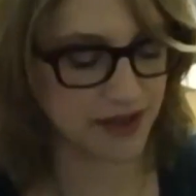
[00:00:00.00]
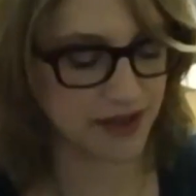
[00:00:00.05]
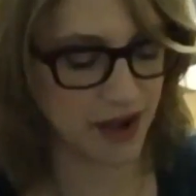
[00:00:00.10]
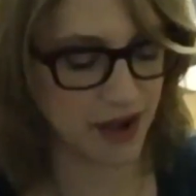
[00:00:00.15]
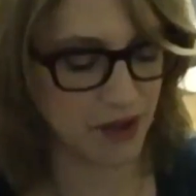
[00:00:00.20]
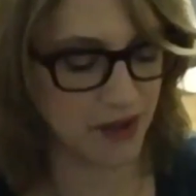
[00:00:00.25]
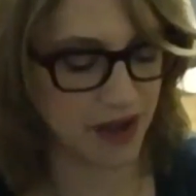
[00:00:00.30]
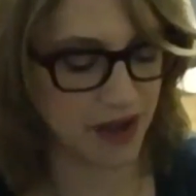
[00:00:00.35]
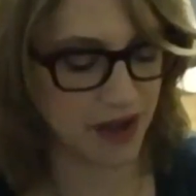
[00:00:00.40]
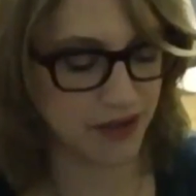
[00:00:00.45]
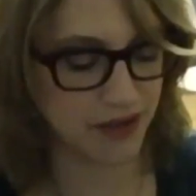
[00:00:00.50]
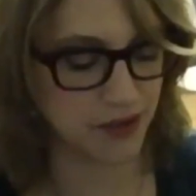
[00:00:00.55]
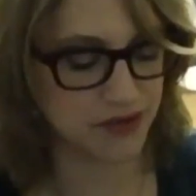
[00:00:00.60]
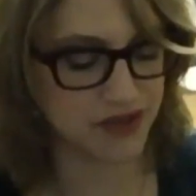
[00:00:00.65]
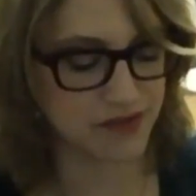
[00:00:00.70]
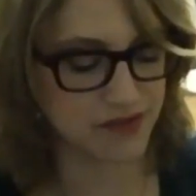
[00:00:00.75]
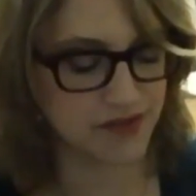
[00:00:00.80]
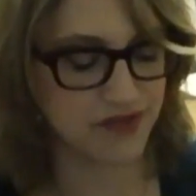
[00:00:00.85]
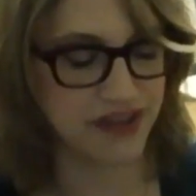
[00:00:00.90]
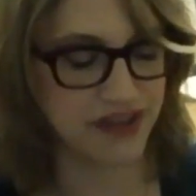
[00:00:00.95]
my way through
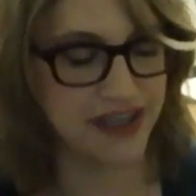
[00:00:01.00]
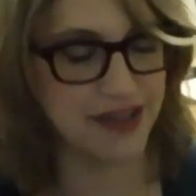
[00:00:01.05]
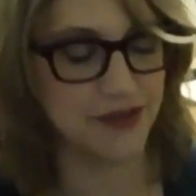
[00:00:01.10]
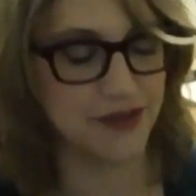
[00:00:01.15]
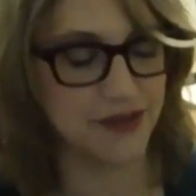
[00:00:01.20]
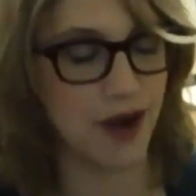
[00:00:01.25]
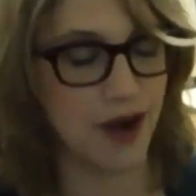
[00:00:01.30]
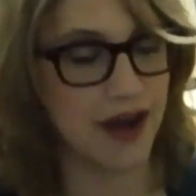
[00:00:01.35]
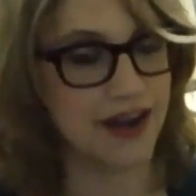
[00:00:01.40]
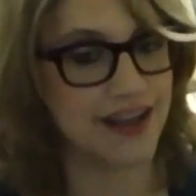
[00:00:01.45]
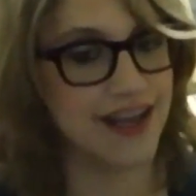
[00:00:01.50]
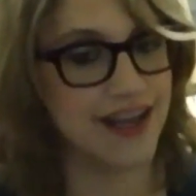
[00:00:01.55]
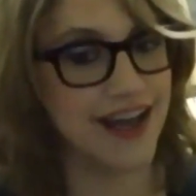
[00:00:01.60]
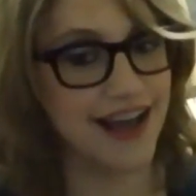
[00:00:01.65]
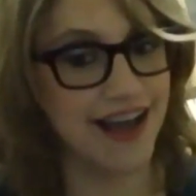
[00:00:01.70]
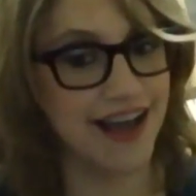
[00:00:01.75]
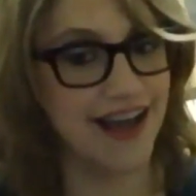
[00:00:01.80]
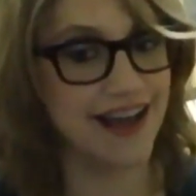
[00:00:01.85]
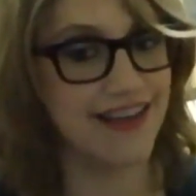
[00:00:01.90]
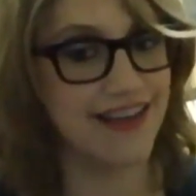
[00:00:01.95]
some of the
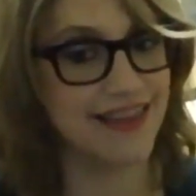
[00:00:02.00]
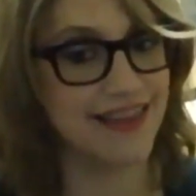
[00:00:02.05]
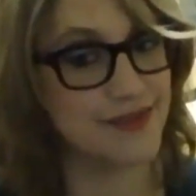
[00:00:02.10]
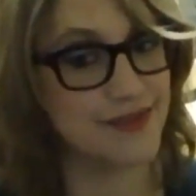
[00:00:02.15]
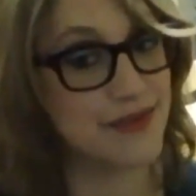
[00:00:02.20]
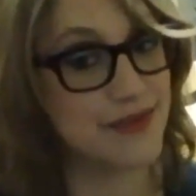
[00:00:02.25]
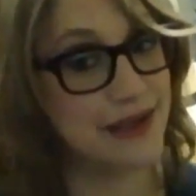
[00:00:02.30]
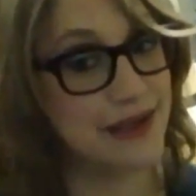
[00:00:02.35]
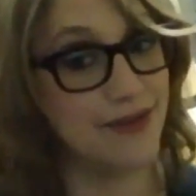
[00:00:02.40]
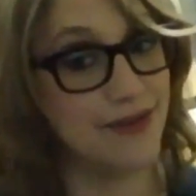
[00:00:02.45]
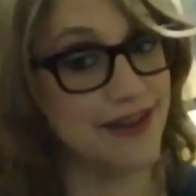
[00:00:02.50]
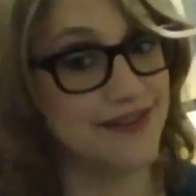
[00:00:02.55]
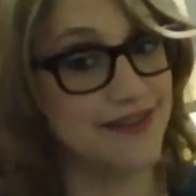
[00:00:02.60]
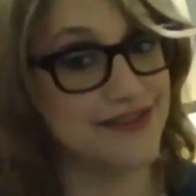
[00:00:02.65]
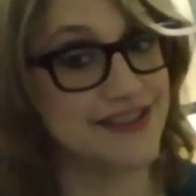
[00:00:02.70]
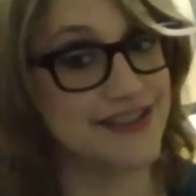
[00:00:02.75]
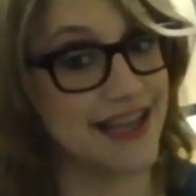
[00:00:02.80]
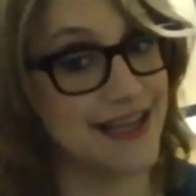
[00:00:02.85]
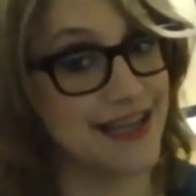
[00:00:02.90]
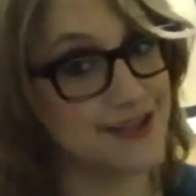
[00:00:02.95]
erotica that people have
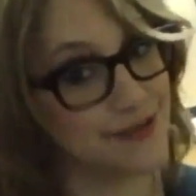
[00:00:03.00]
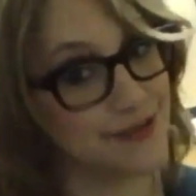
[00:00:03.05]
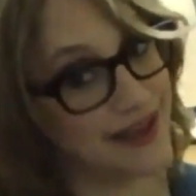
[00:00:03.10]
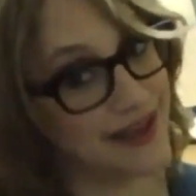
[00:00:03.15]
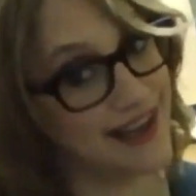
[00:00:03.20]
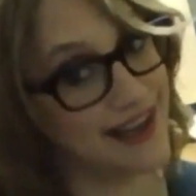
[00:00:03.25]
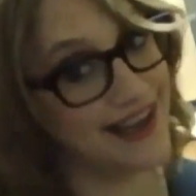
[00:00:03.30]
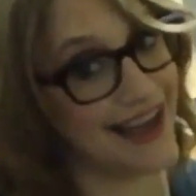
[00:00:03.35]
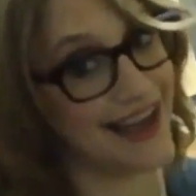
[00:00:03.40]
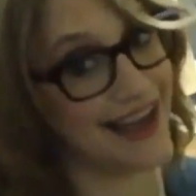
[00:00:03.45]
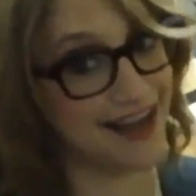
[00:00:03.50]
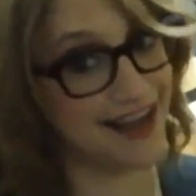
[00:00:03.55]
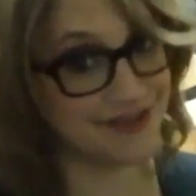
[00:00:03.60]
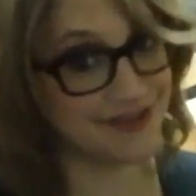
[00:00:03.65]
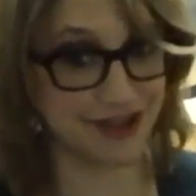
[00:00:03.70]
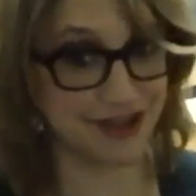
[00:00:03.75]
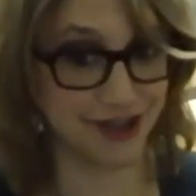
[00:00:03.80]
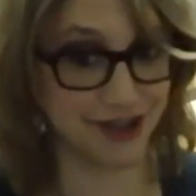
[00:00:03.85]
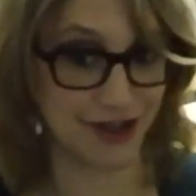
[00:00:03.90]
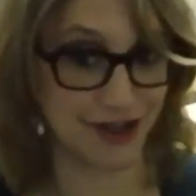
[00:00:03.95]
sent me
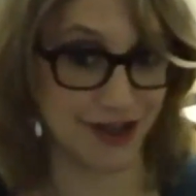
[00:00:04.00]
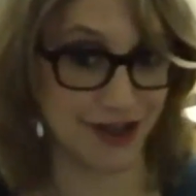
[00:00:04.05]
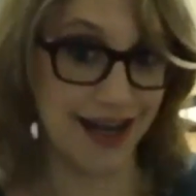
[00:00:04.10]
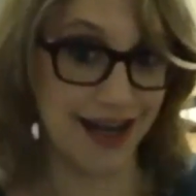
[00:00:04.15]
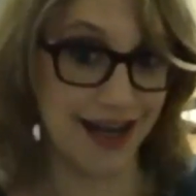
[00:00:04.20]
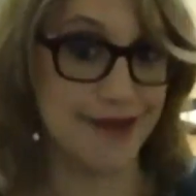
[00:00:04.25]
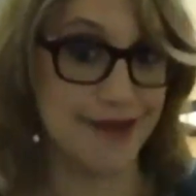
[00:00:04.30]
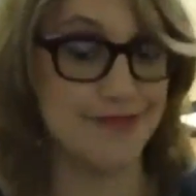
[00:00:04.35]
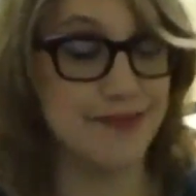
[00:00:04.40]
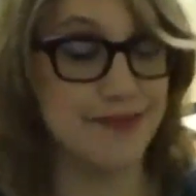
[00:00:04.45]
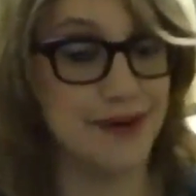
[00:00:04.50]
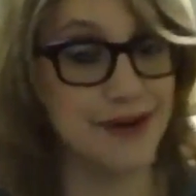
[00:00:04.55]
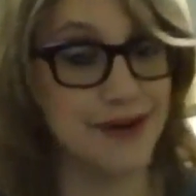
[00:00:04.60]
after book